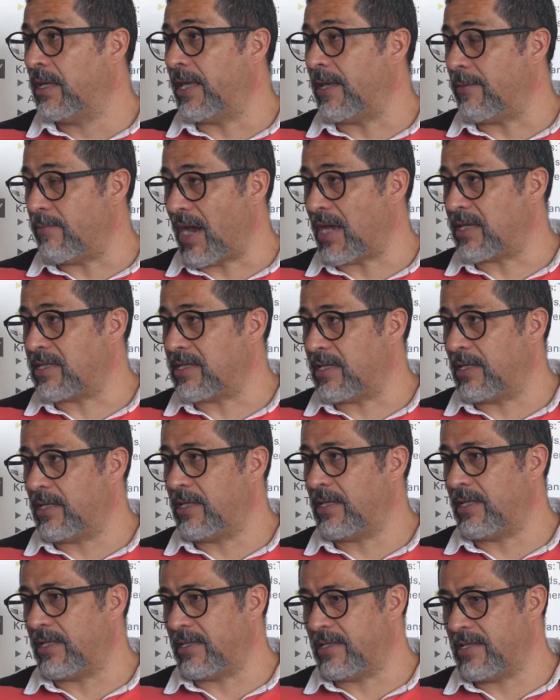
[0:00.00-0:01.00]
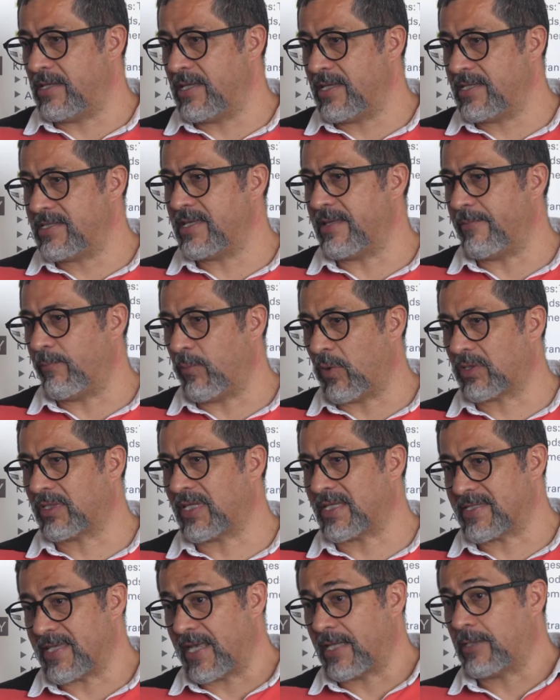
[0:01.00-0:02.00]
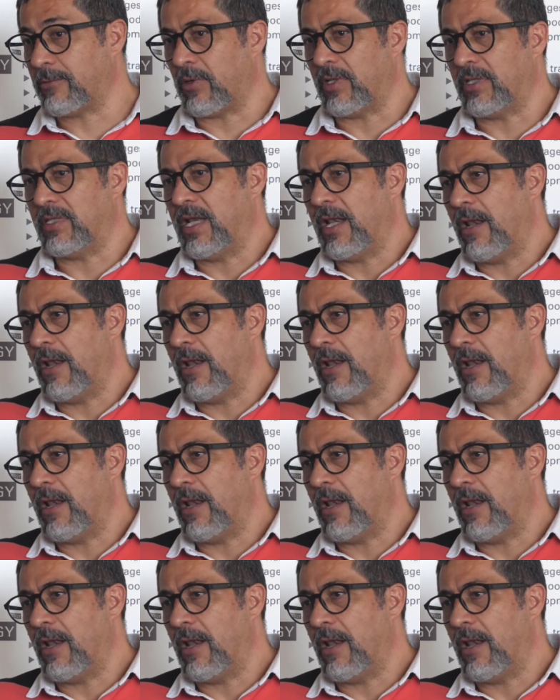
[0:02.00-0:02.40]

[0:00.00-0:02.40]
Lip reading: Imagine it is an important sector in